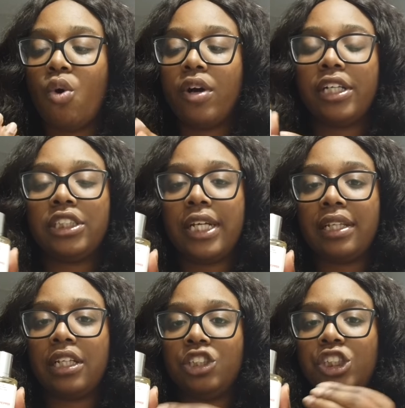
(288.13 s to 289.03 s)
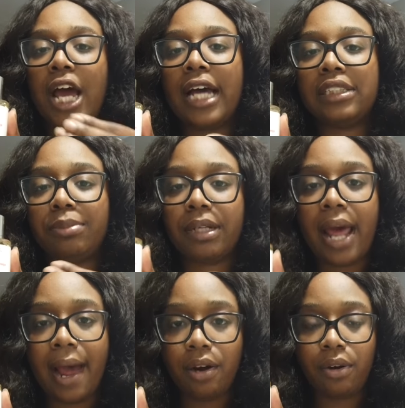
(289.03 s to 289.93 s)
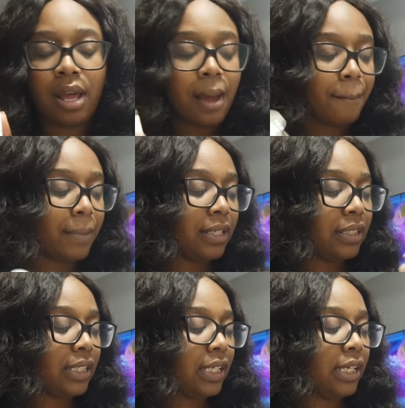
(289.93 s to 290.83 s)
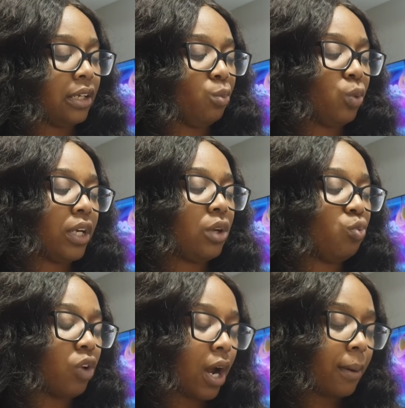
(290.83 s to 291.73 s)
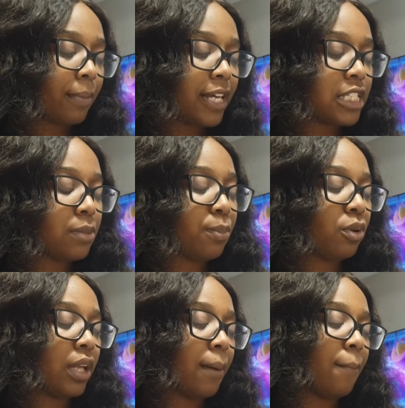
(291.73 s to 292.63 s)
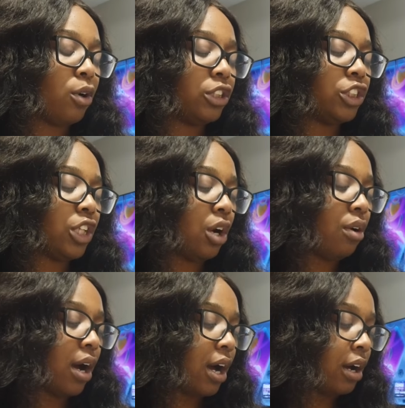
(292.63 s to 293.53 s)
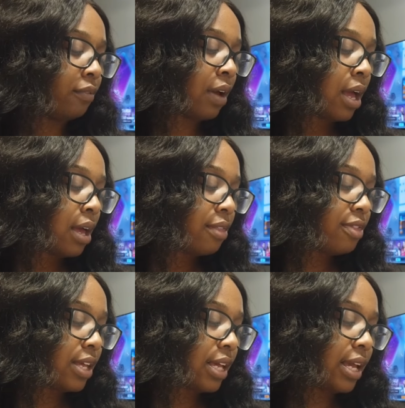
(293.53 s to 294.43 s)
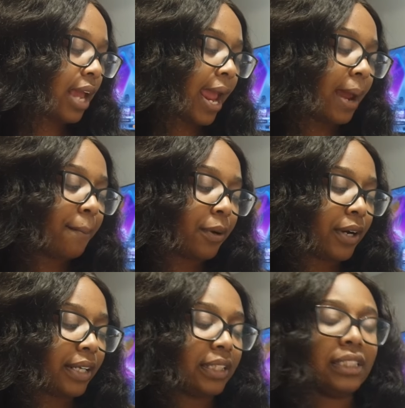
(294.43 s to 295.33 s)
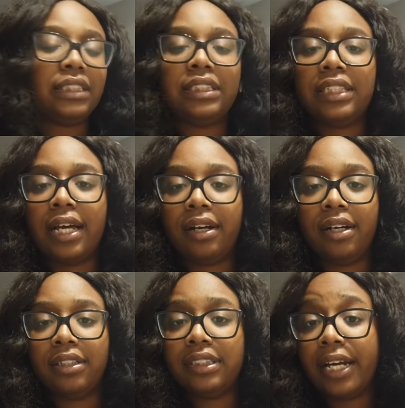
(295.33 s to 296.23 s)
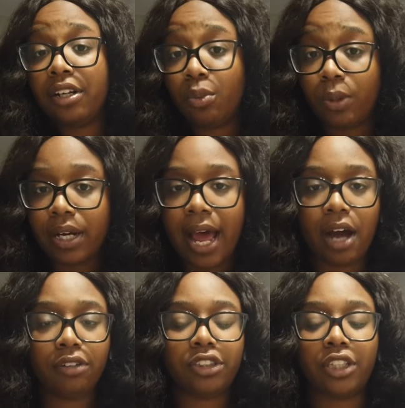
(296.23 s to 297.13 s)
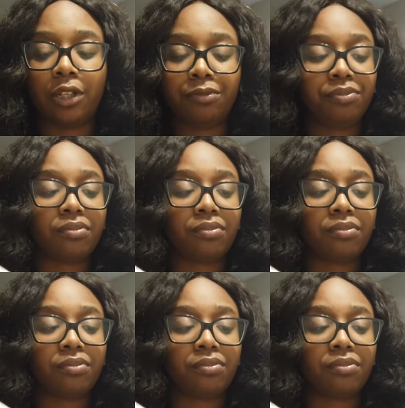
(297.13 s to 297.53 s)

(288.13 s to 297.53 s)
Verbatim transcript: orange and the jasmine out, but the woody rum is pulling more so of the amber and the uh, sandalwood out. So